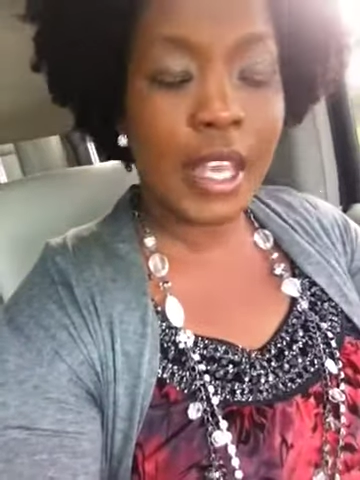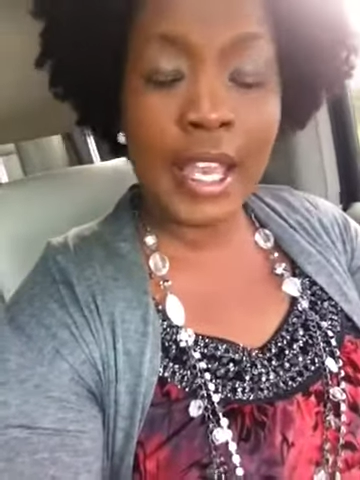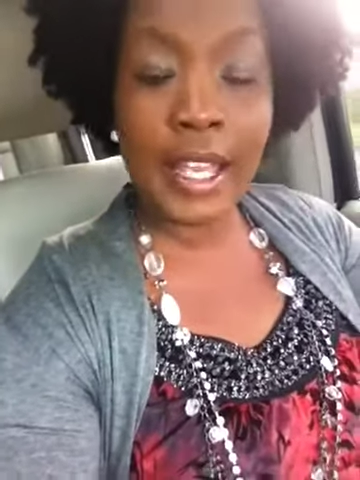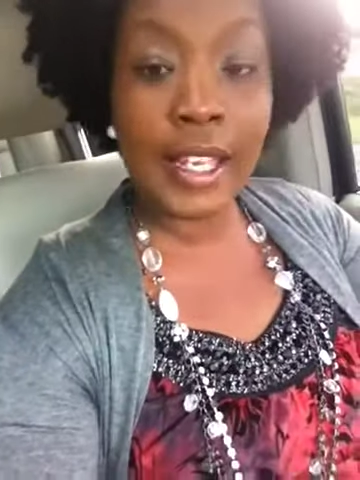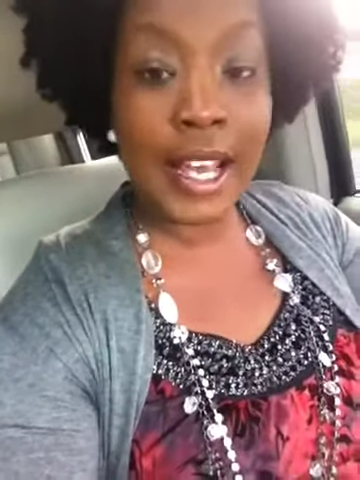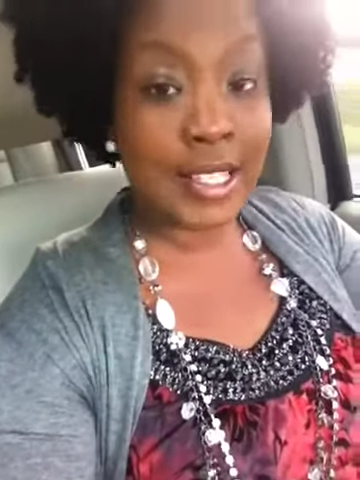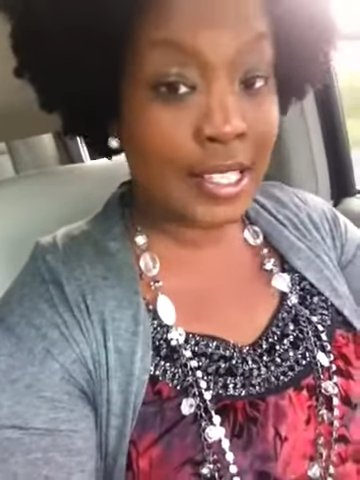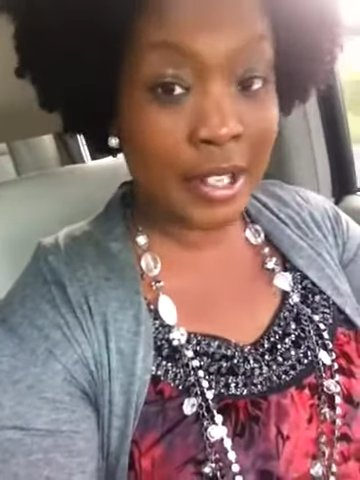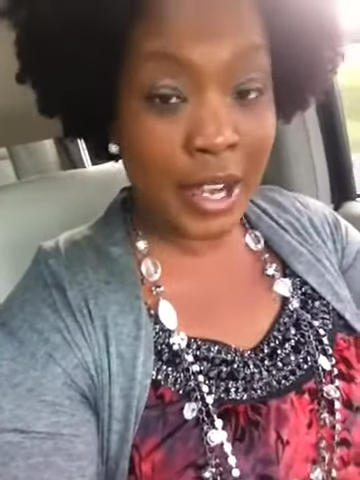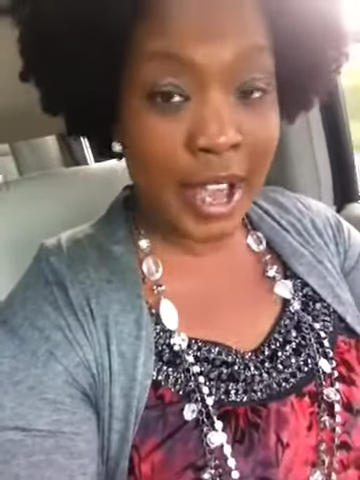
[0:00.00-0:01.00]
and I
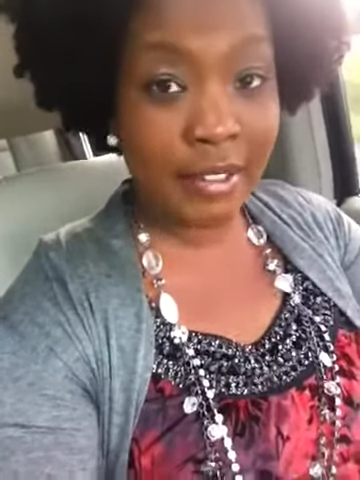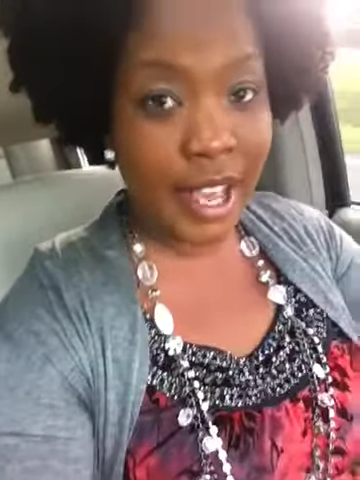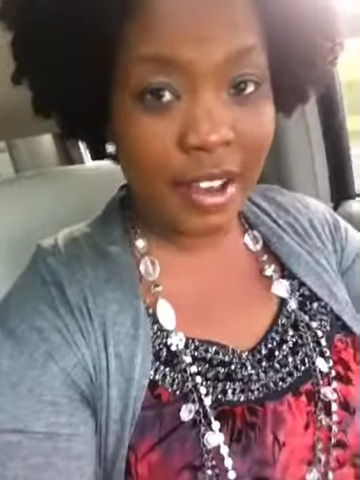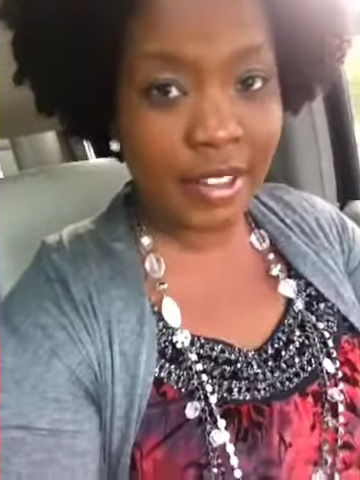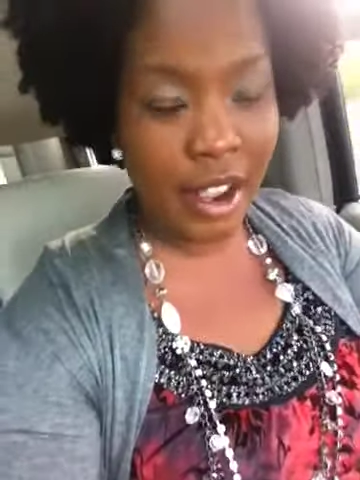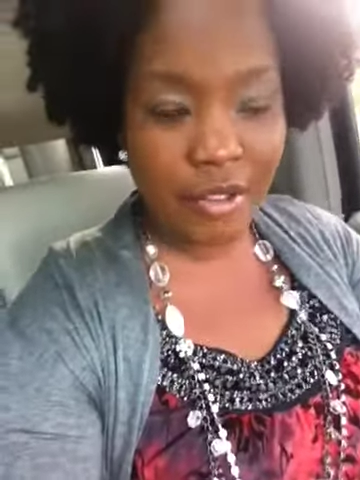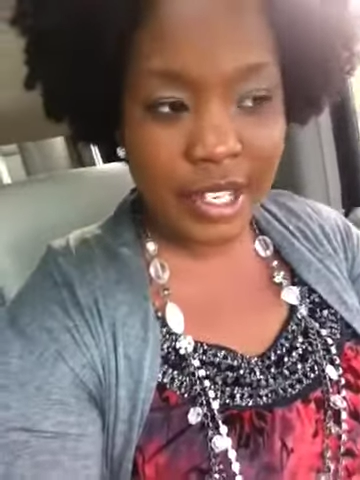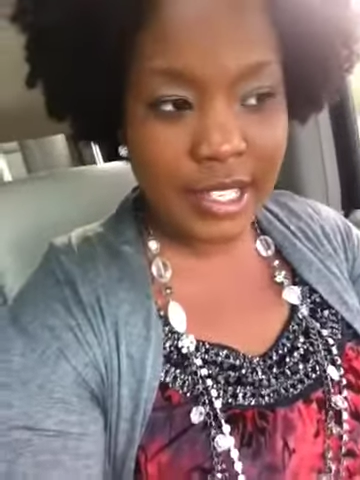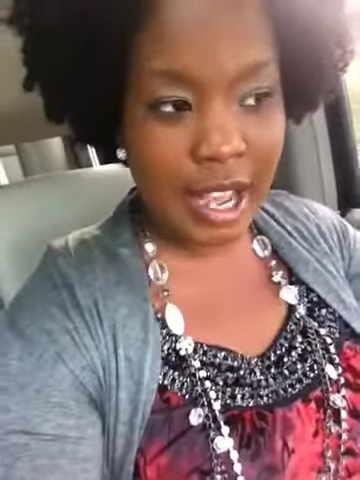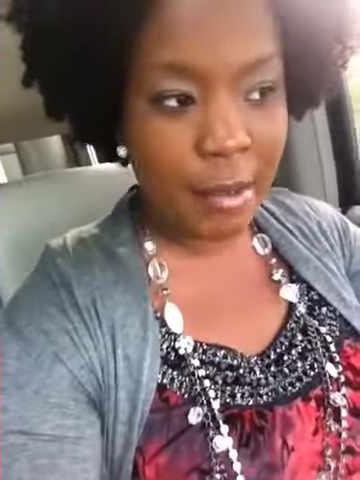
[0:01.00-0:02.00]
still have that. I have not
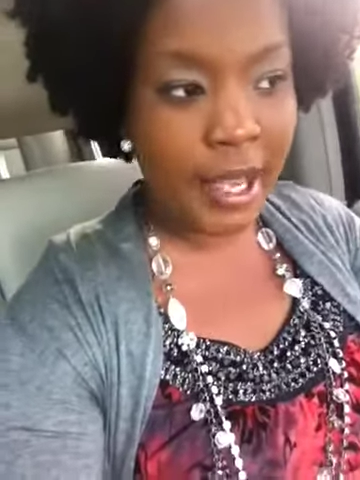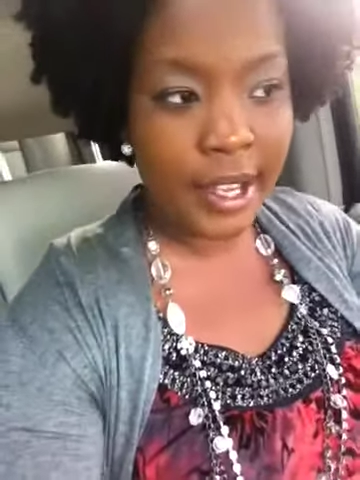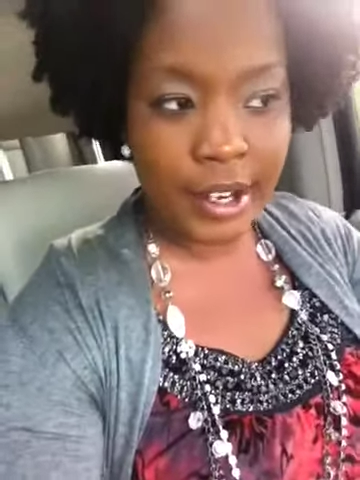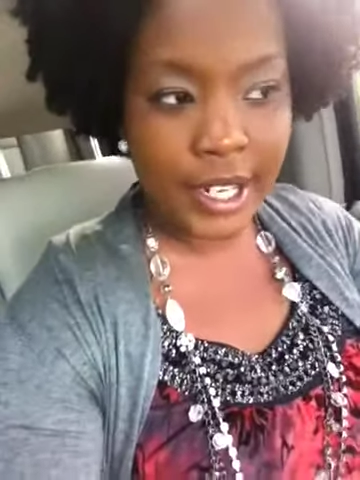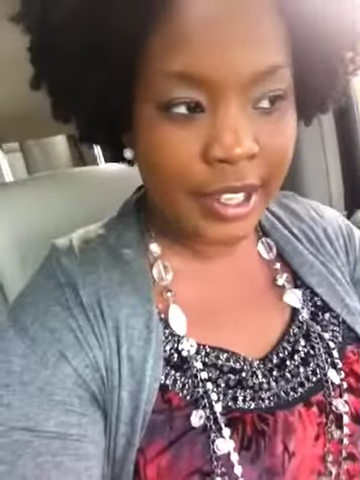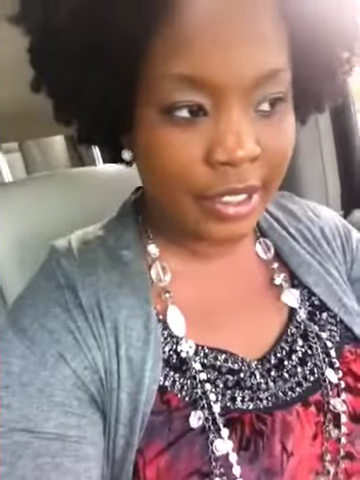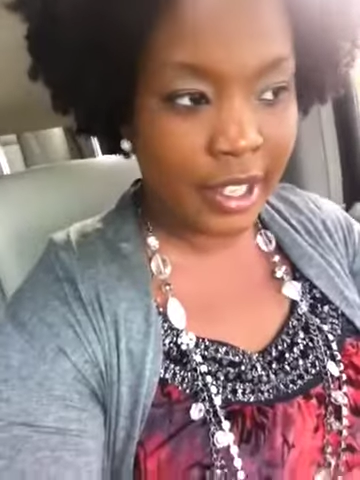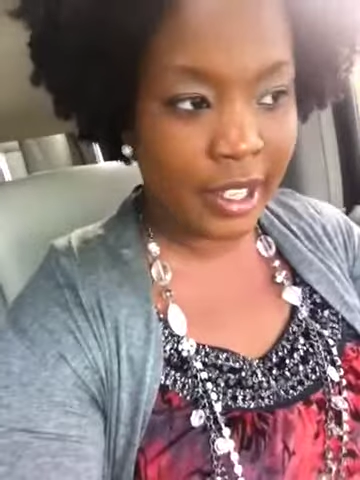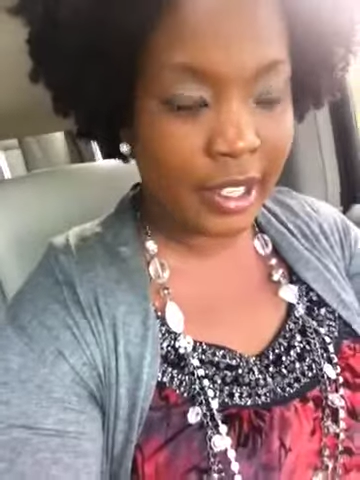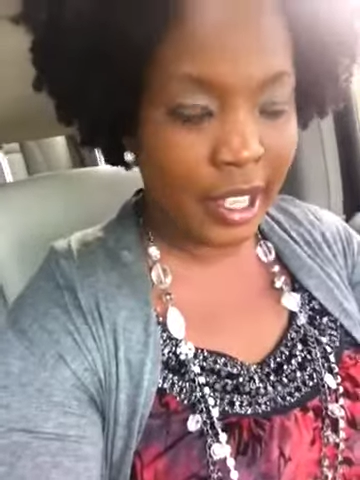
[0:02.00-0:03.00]
rinsed out my hair or
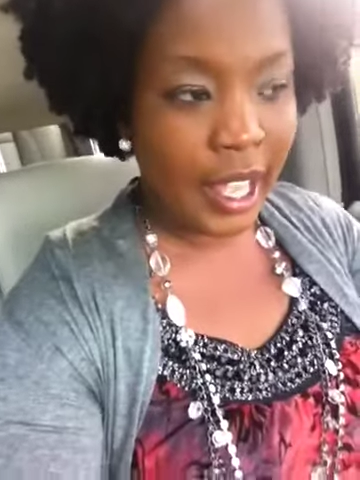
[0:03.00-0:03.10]
anything.